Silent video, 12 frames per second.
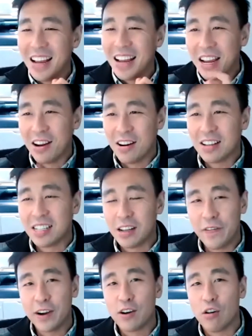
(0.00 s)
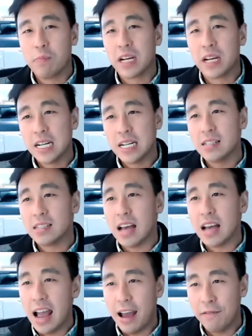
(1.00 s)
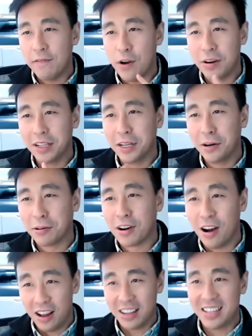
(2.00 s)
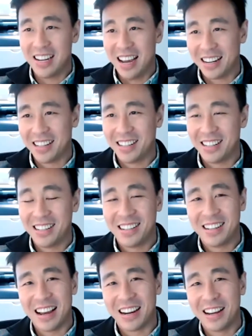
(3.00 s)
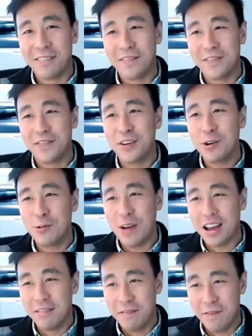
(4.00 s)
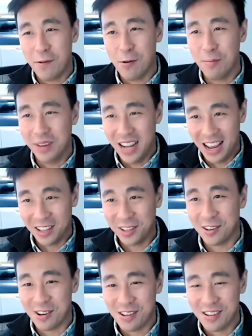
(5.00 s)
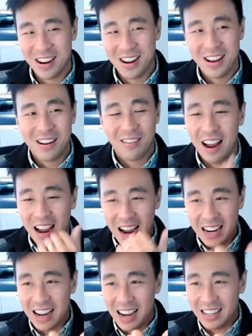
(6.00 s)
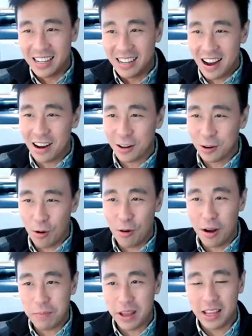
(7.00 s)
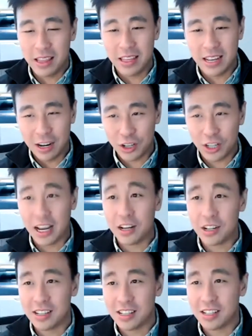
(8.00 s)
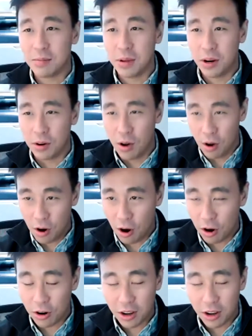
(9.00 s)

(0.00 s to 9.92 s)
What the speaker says: It's difficult because I have very little context to give you an informed answer, right? I did not grow up in the education system here in Hong Kong,